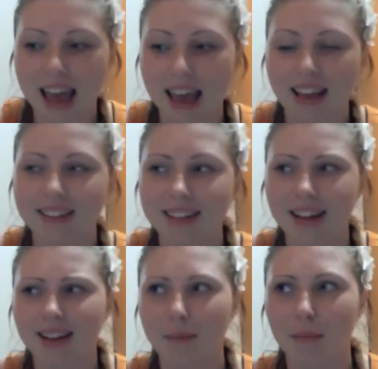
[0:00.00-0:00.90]
and
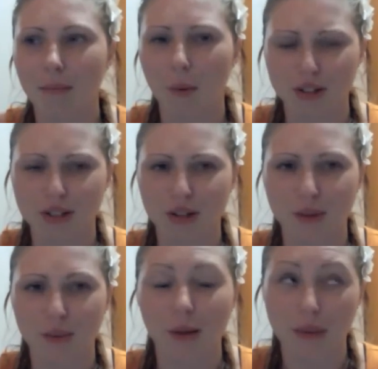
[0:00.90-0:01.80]
more
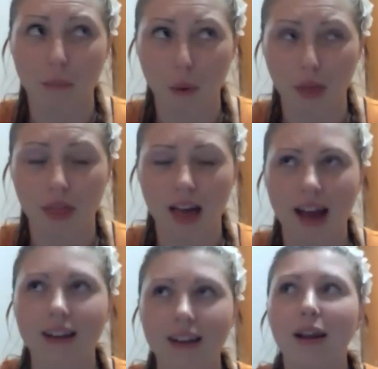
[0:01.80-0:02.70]
so, like, more than that.